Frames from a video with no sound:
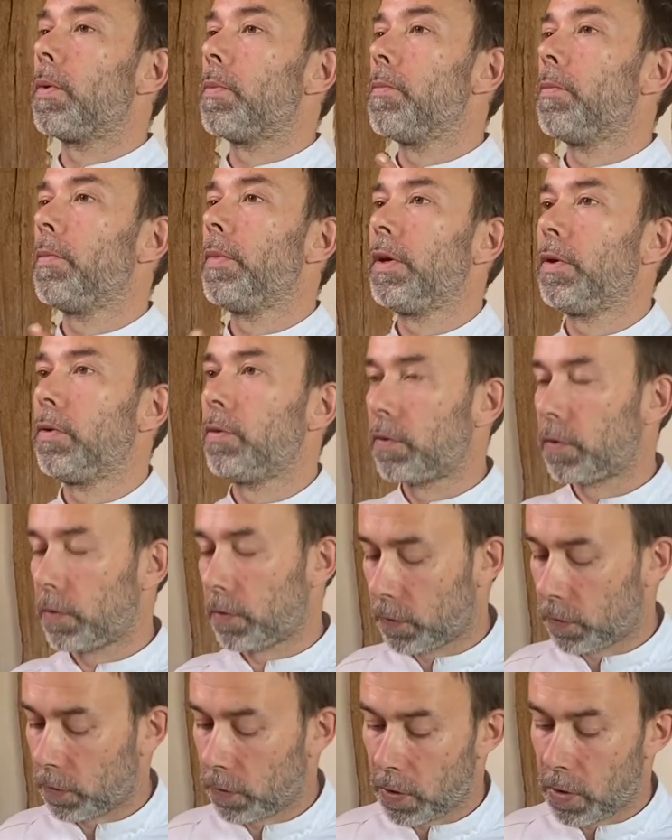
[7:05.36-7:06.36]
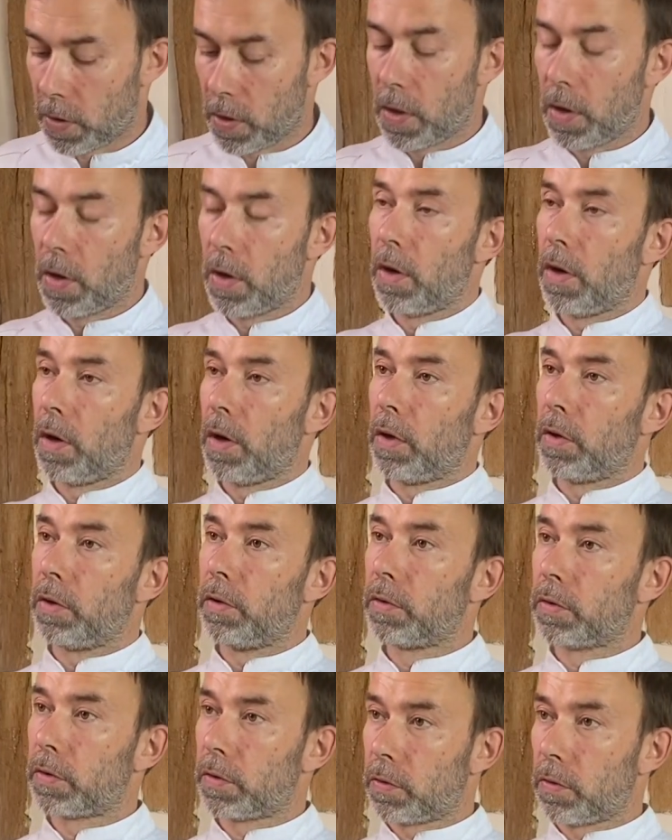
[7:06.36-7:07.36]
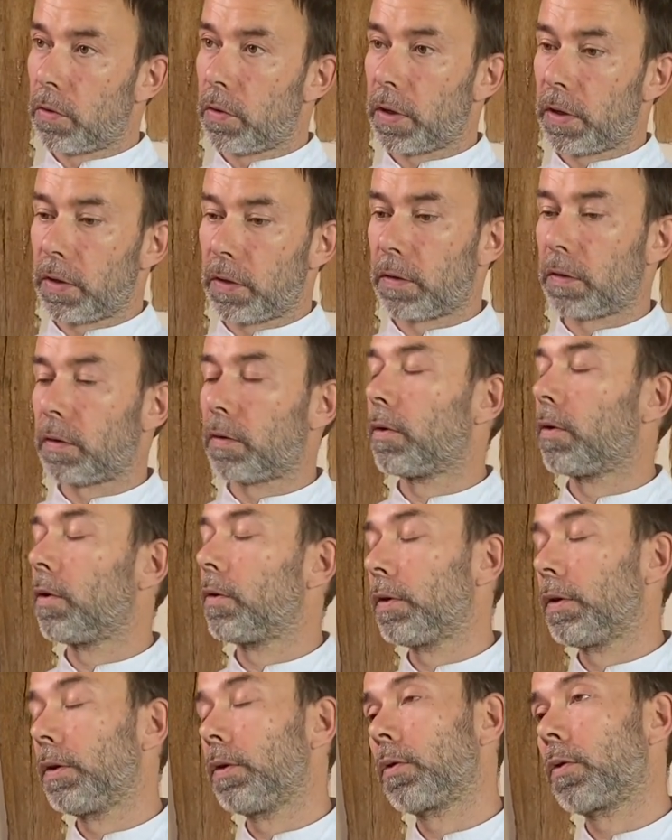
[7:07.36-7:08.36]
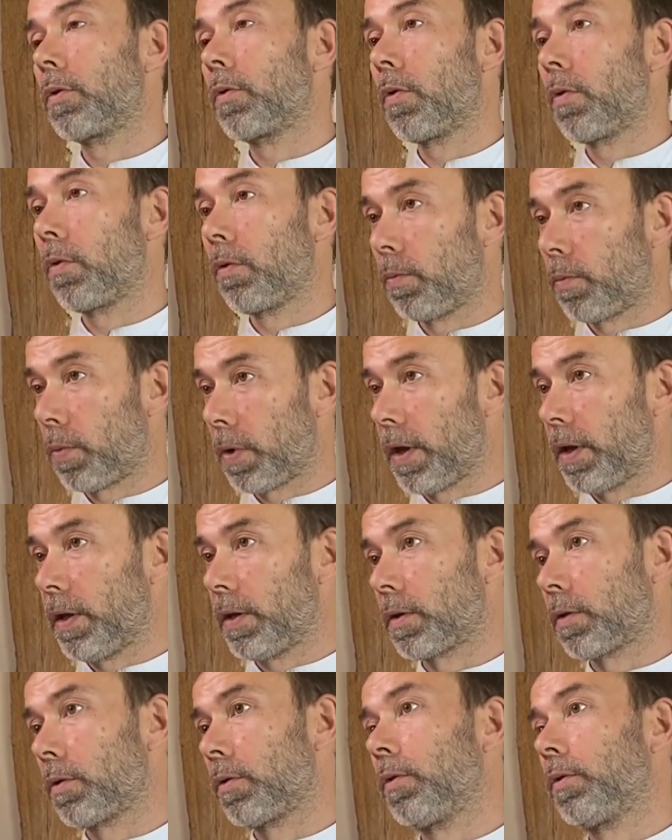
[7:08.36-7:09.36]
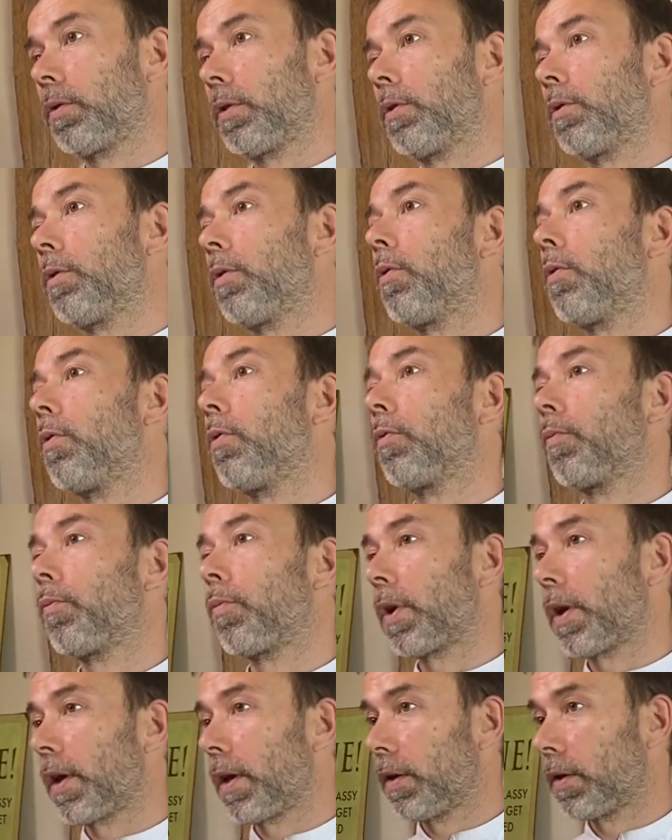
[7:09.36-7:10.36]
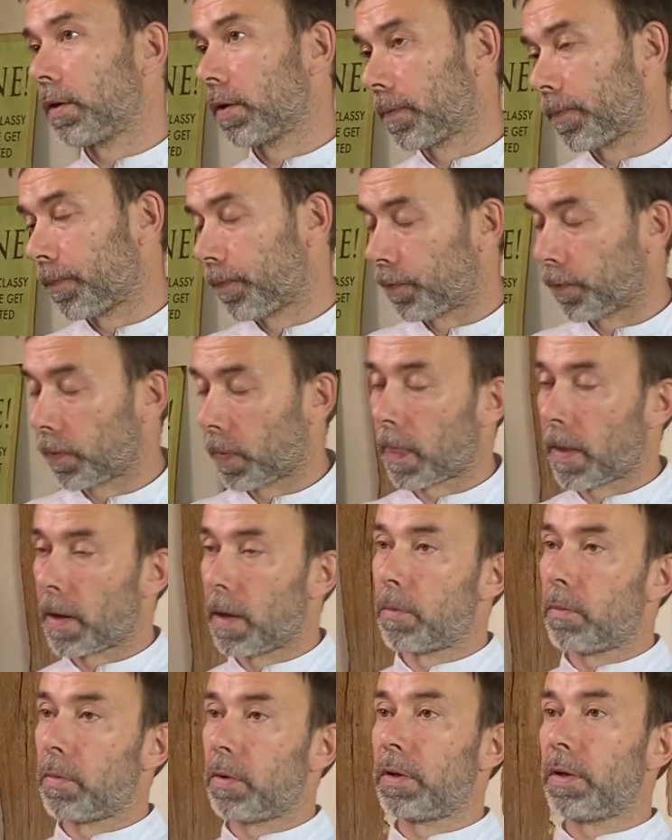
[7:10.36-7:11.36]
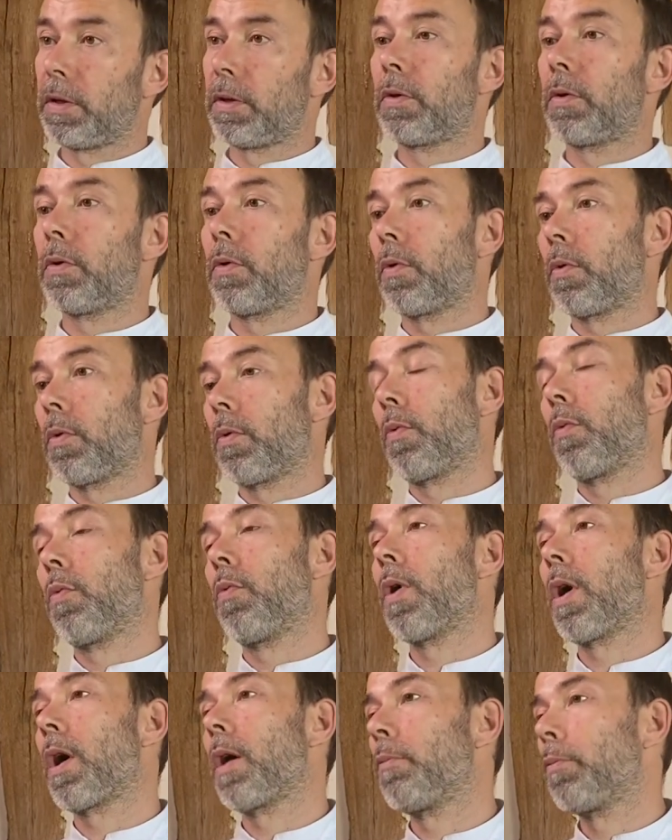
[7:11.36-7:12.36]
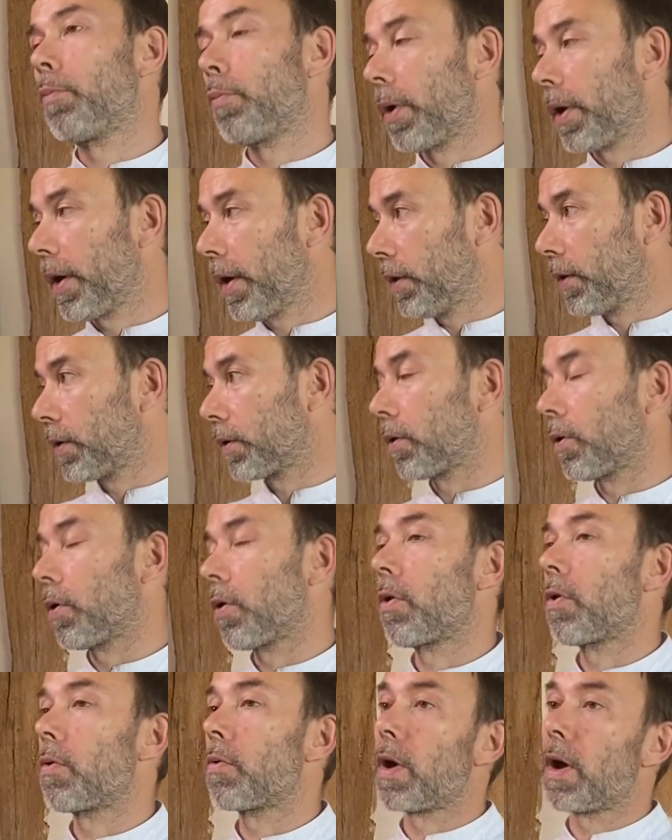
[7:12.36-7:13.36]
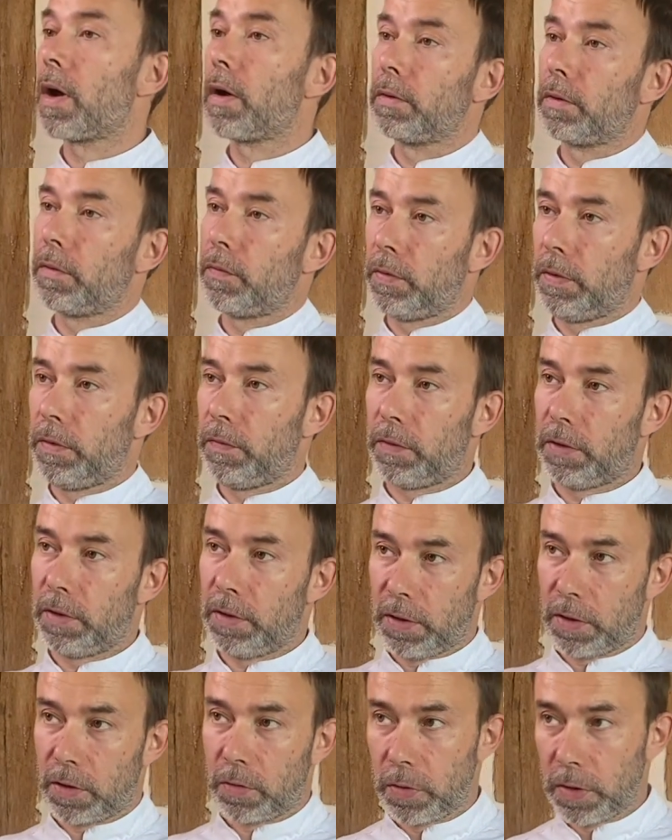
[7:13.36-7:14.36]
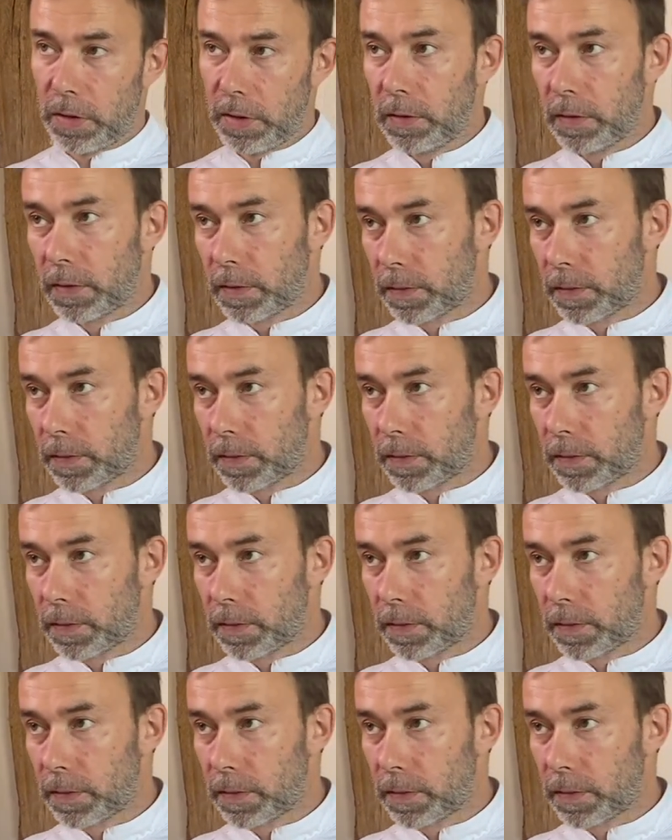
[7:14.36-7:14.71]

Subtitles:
minutes, you store it not in a cold place, not in a hot place, but in a warm place, around 50 degrees.